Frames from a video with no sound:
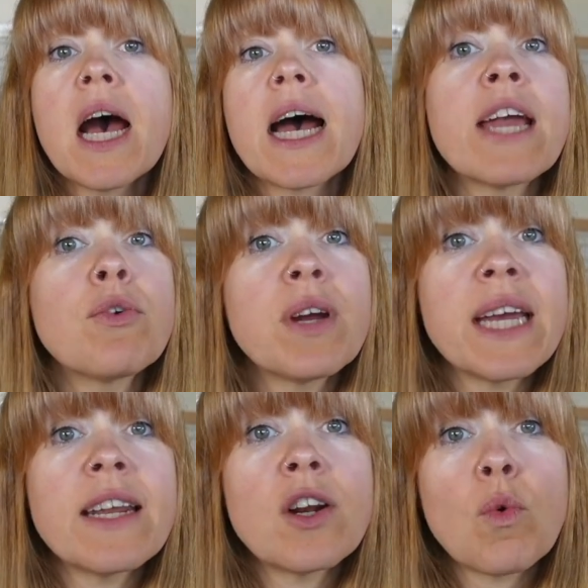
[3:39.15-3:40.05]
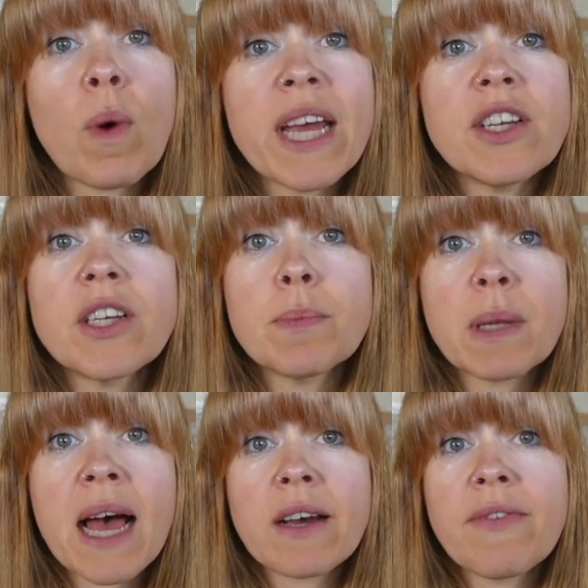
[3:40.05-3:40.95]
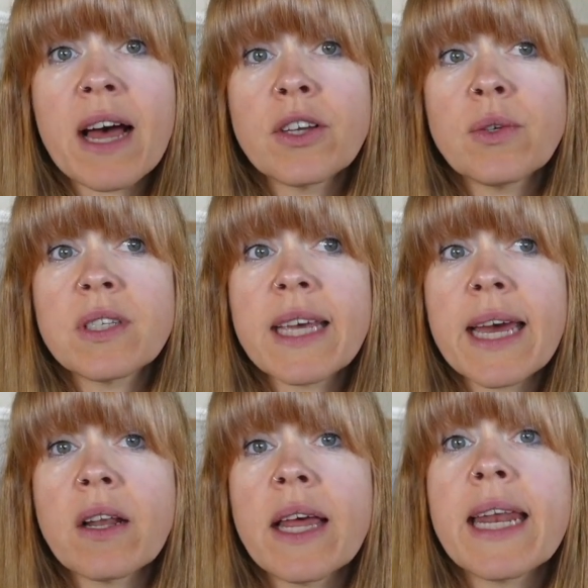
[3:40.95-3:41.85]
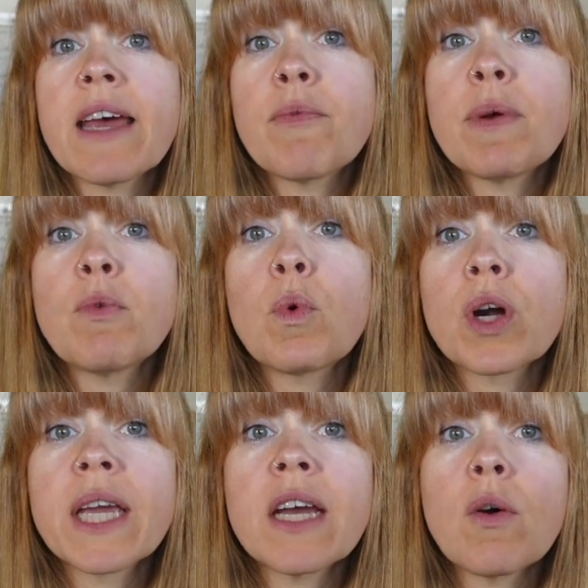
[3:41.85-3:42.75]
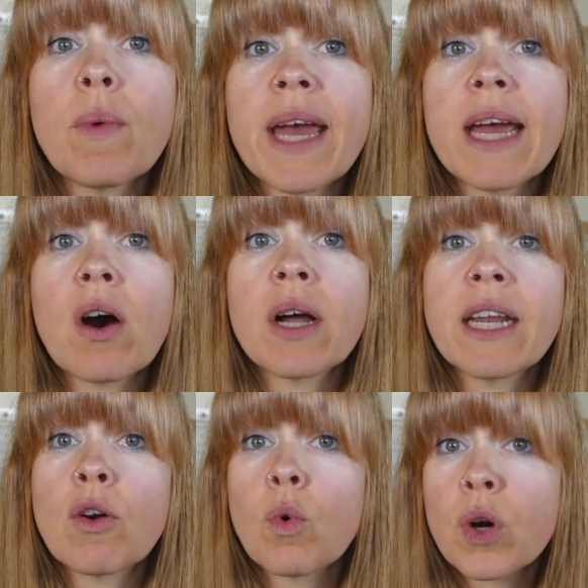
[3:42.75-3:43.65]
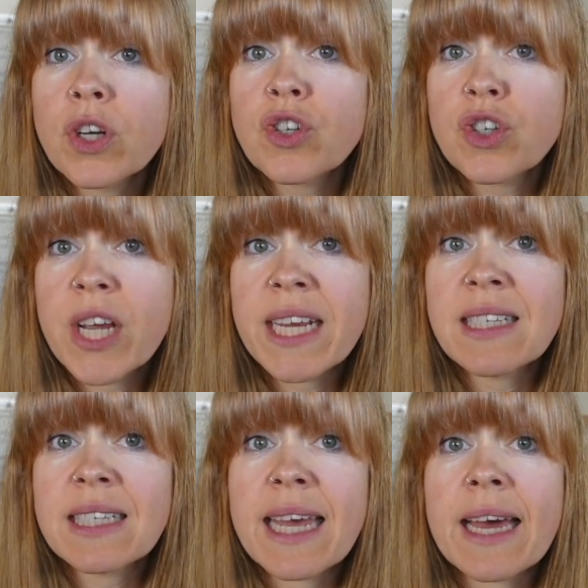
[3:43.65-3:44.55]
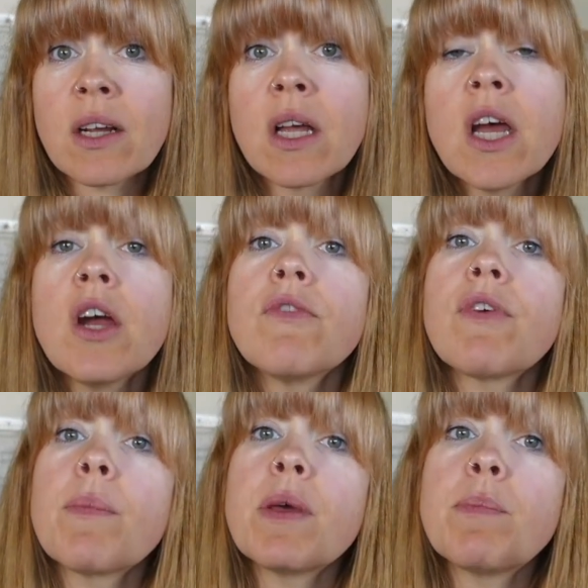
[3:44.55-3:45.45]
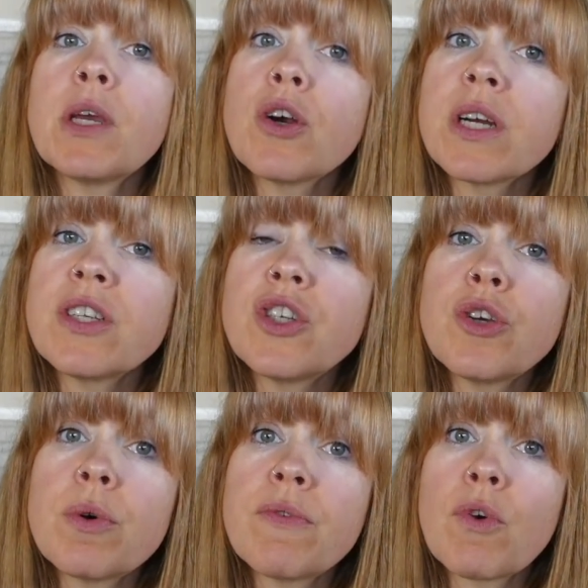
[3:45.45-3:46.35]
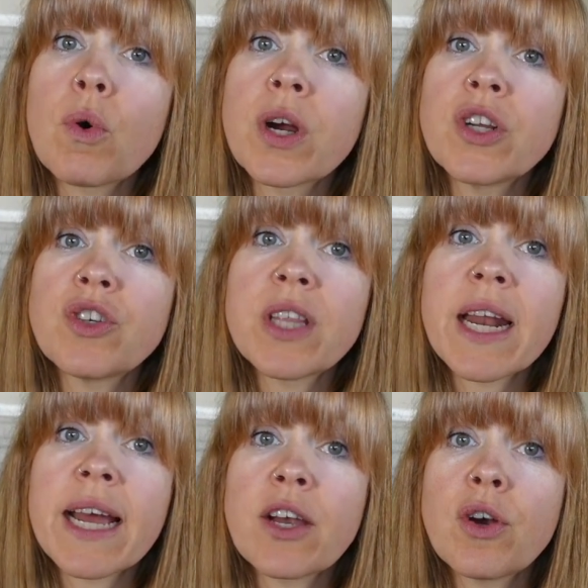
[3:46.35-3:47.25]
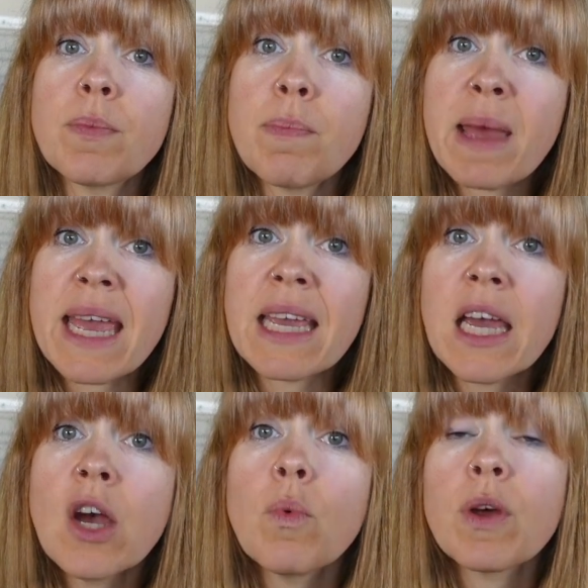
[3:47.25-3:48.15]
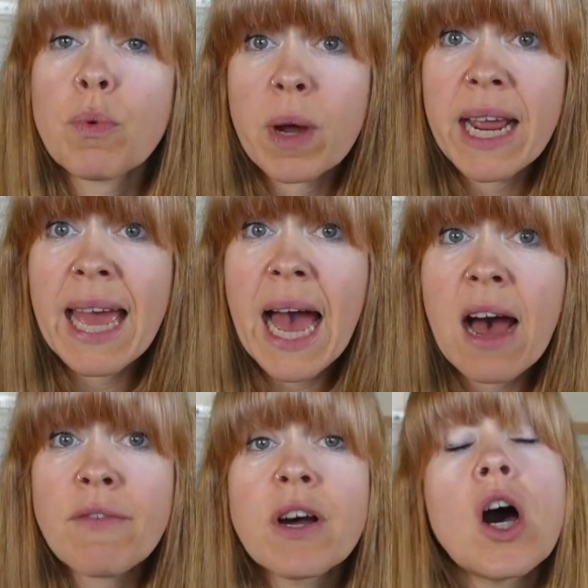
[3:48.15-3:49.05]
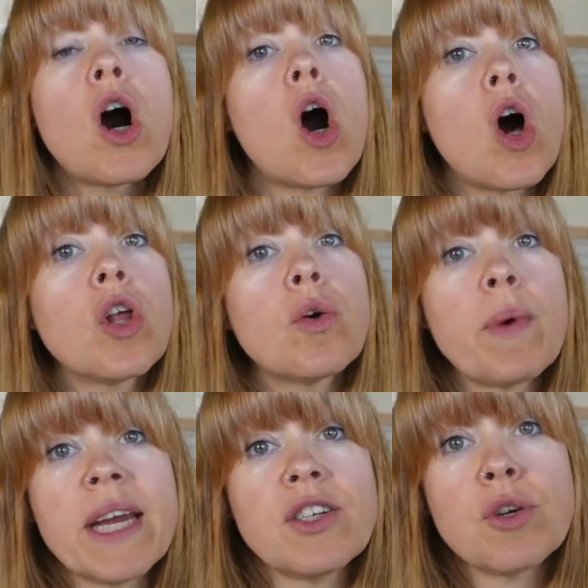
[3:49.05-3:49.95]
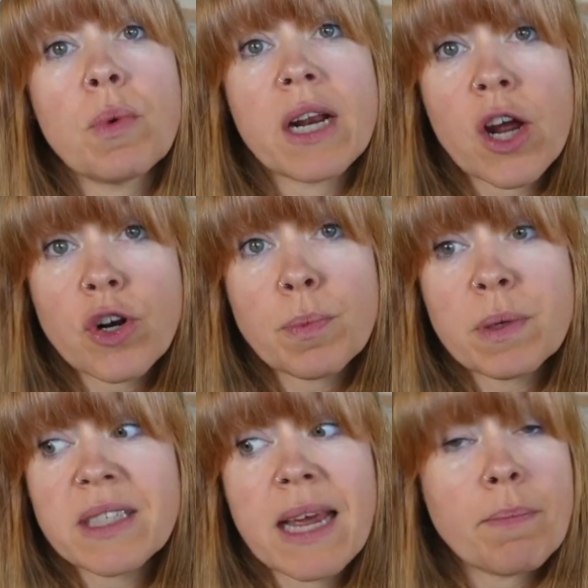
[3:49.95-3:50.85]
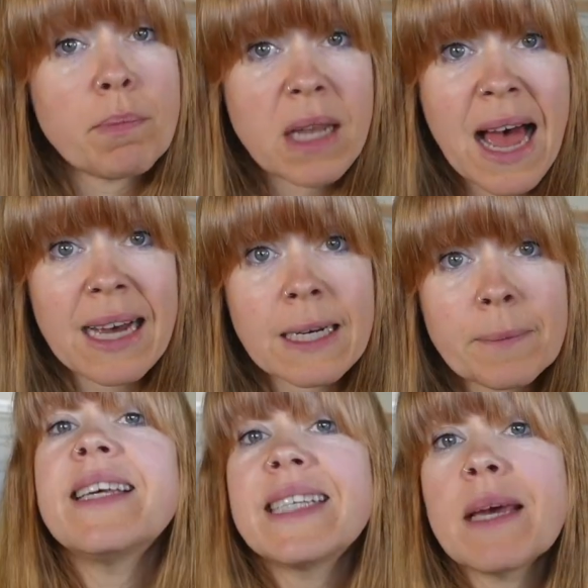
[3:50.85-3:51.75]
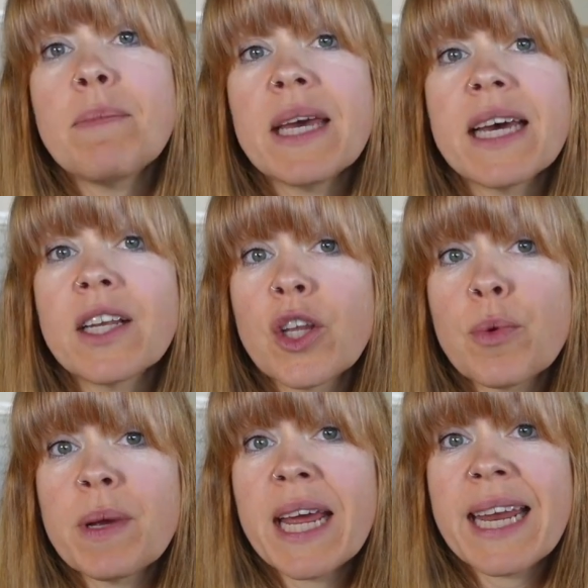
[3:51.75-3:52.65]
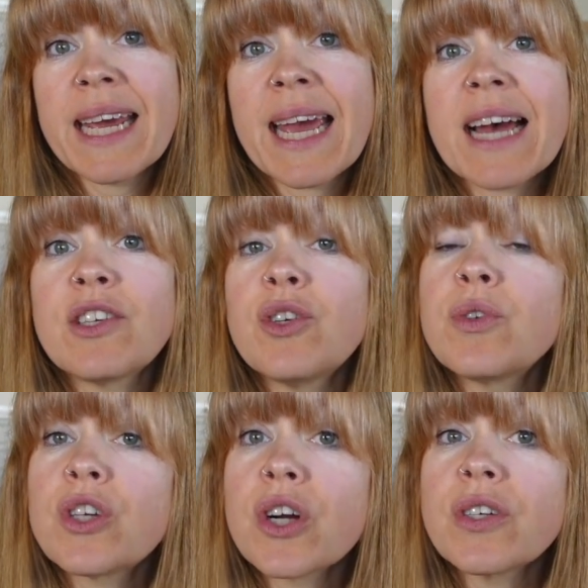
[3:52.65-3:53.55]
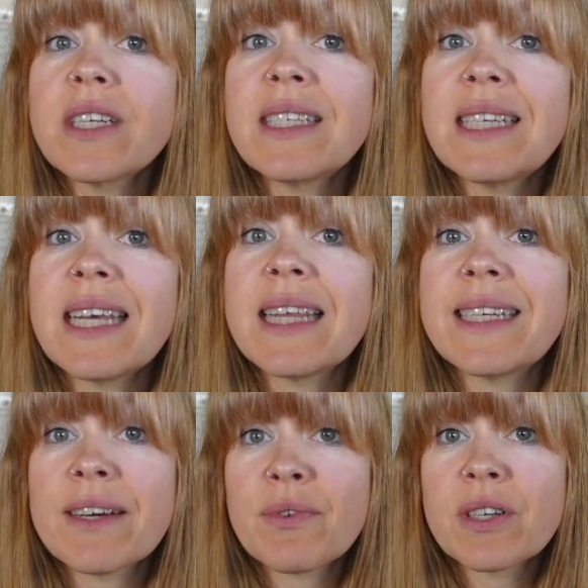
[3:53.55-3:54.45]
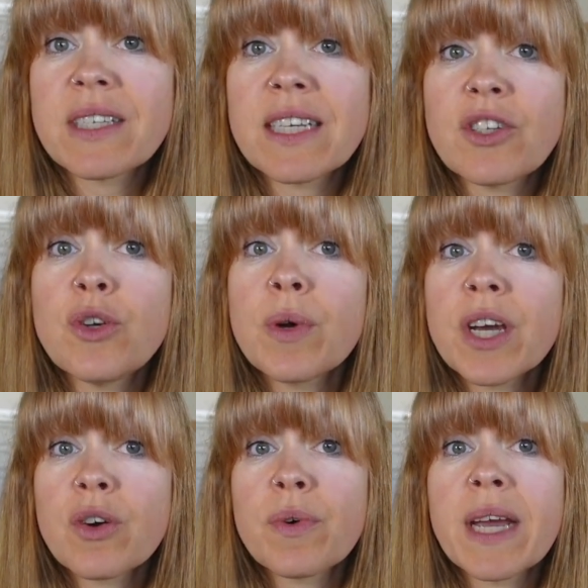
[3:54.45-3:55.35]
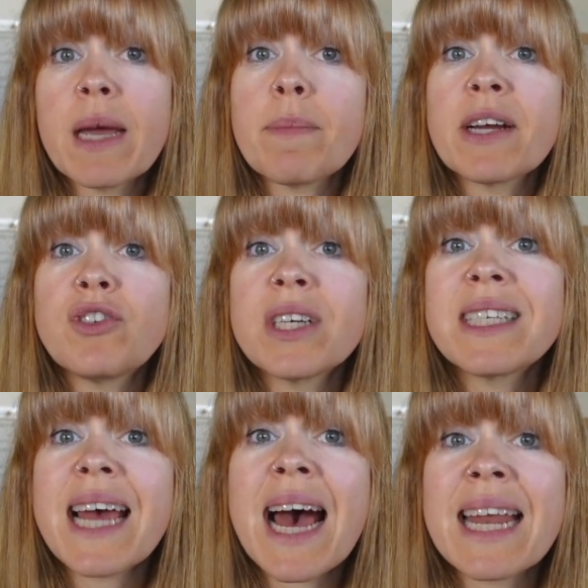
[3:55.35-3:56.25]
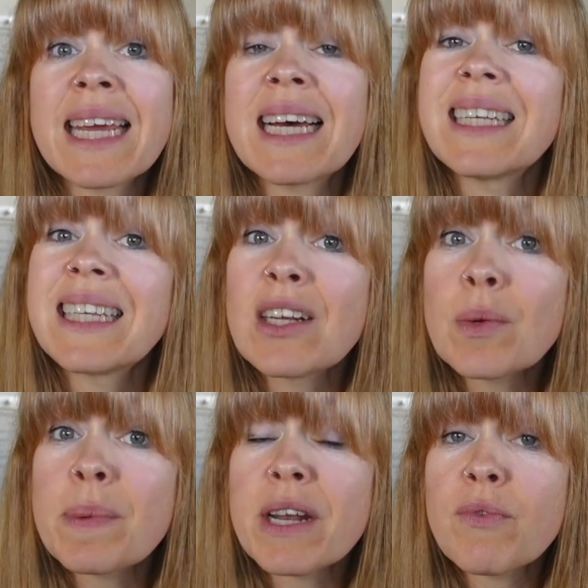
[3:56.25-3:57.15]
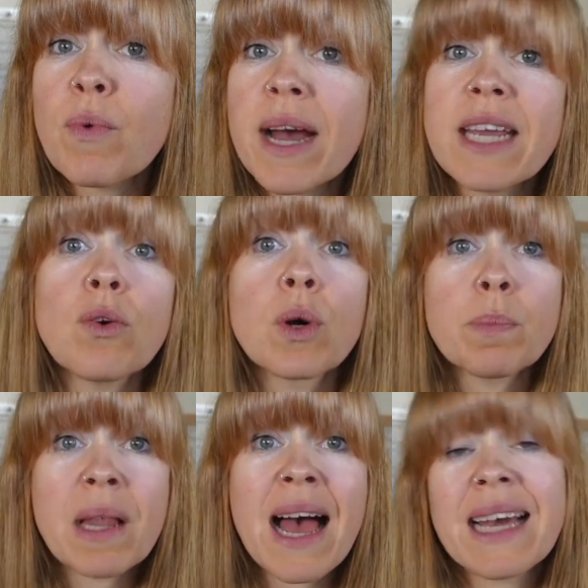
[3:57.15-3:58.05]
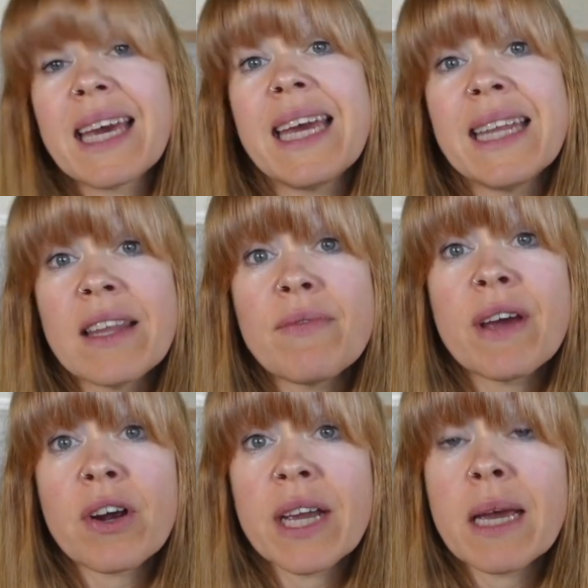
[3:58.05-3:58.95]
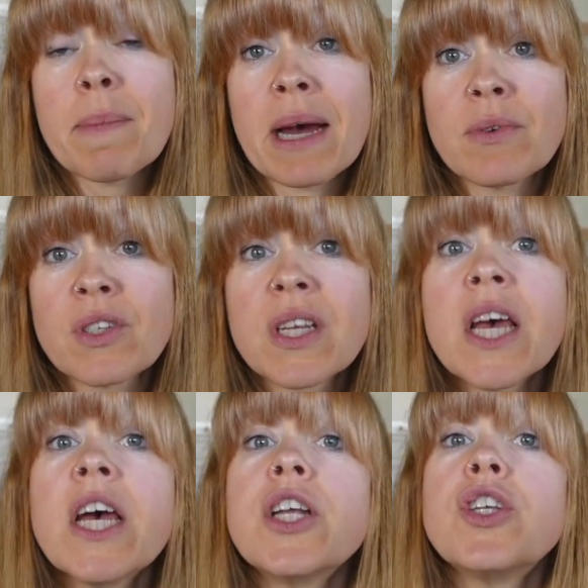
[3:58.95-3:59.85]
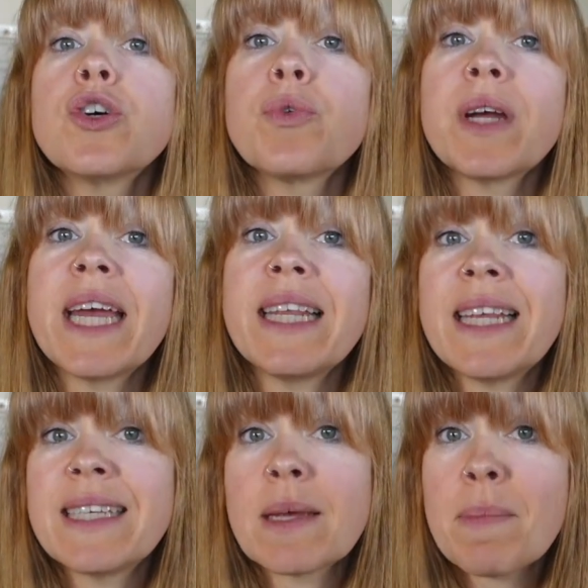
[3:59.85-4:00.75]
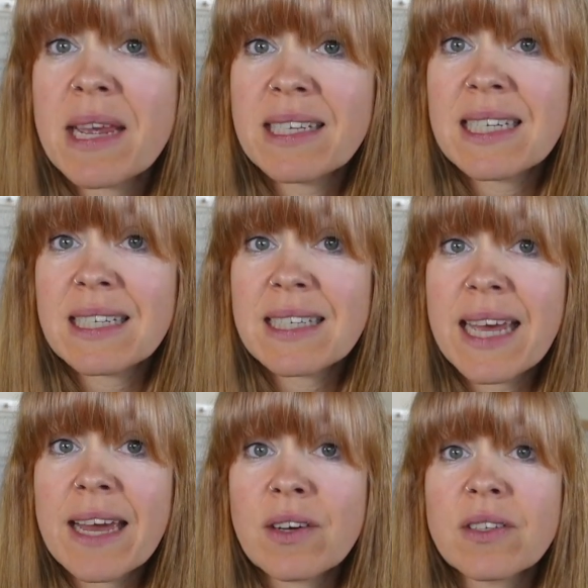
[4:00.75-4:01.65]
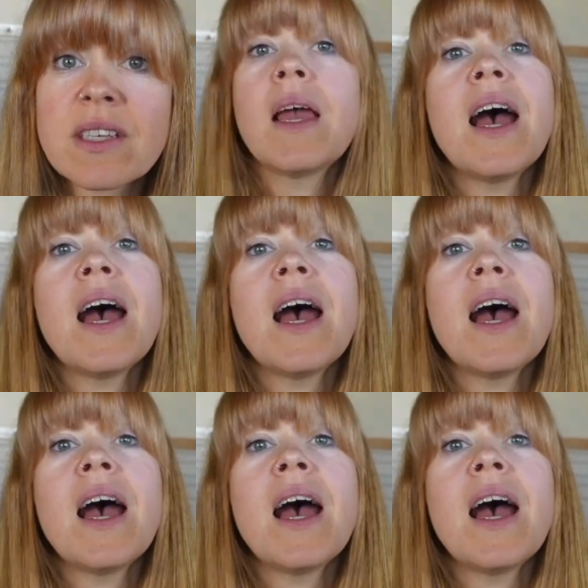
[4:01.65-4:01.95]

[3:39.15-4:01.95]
I created a white to black value scale and have been working away on an orange shade scale from the purest hue of orange that I could make with what I have, all the way to 100% black. This can be illuminating as you start to see the differences you can create by just adding a little bit of white or black in the varying amounts to create these amazing scales.